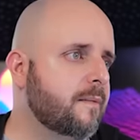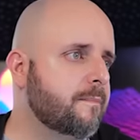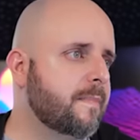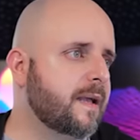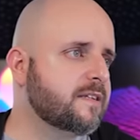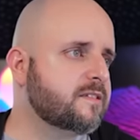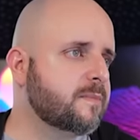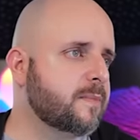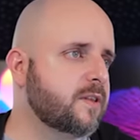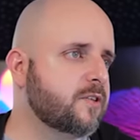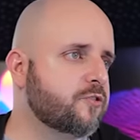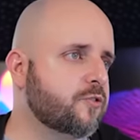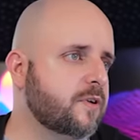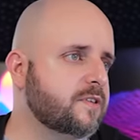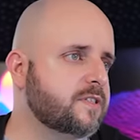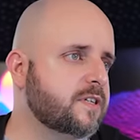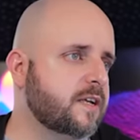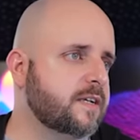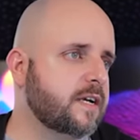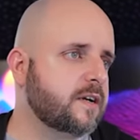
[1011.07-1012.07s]
Made some other
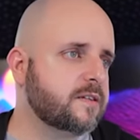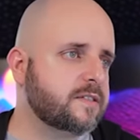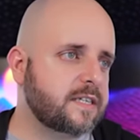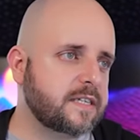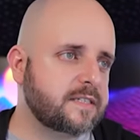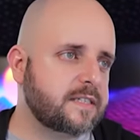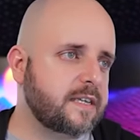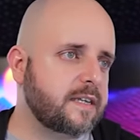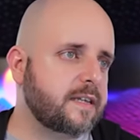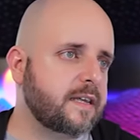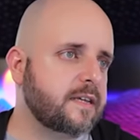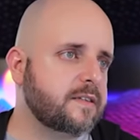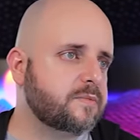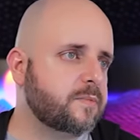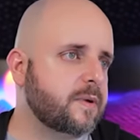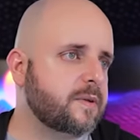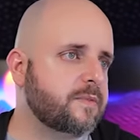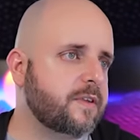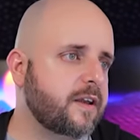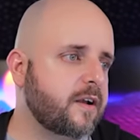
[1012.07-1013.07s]
choices on here. 16 gigs
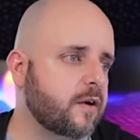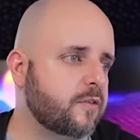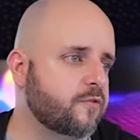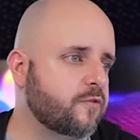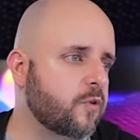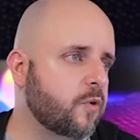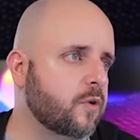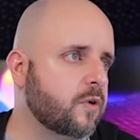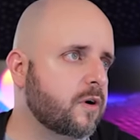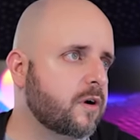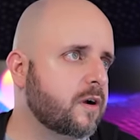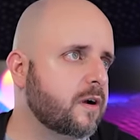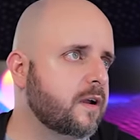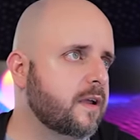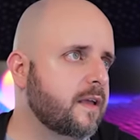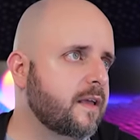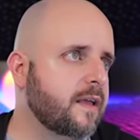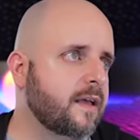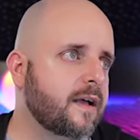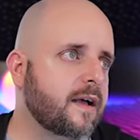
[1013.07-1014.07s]
went DDR4.
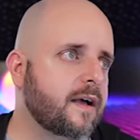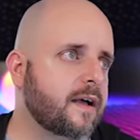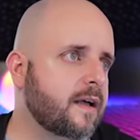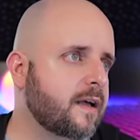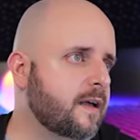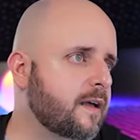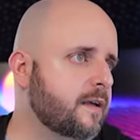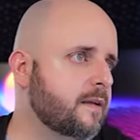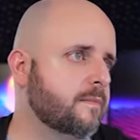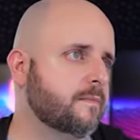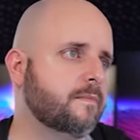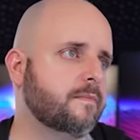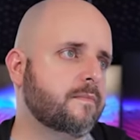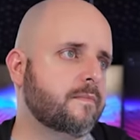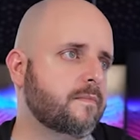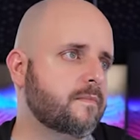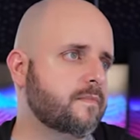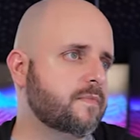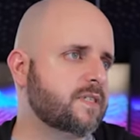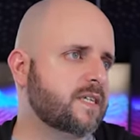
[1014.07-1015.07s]

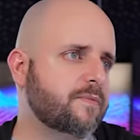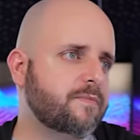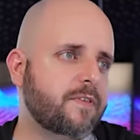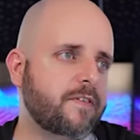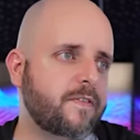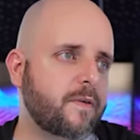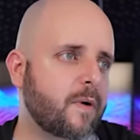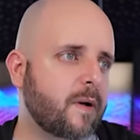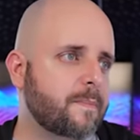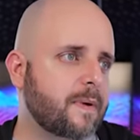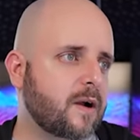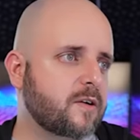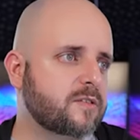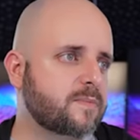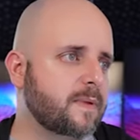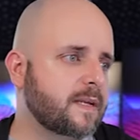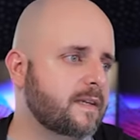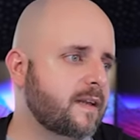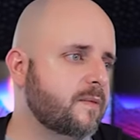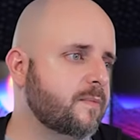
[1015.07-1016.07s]
Um, 750 watt power
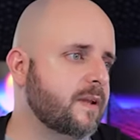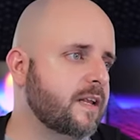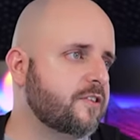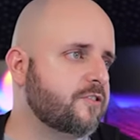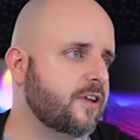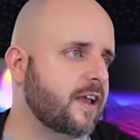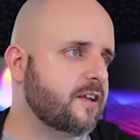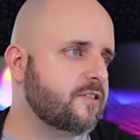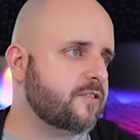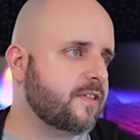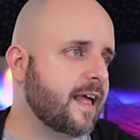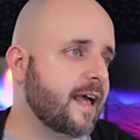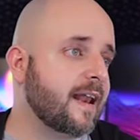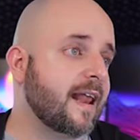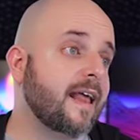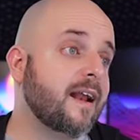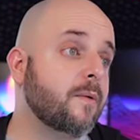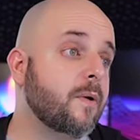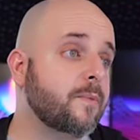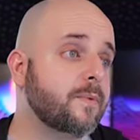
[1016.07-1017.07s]
supply didn't really change that.
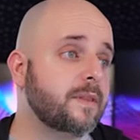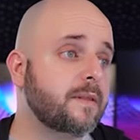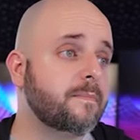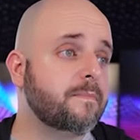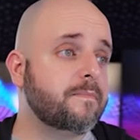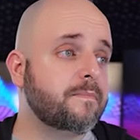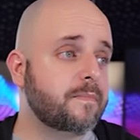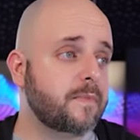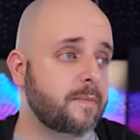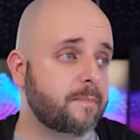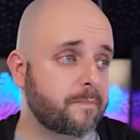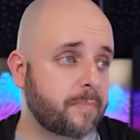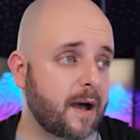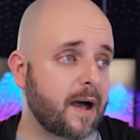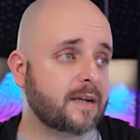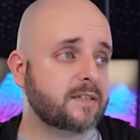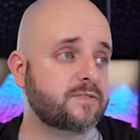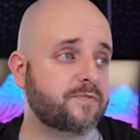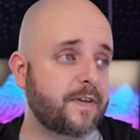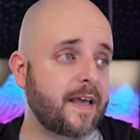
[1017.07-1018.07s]
And I went with the, the,
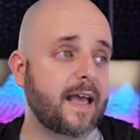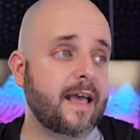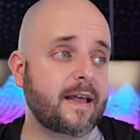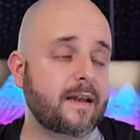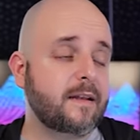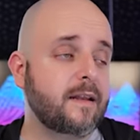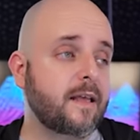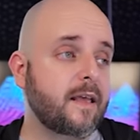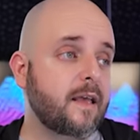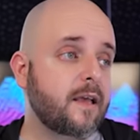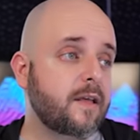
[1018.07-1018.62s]
box fan.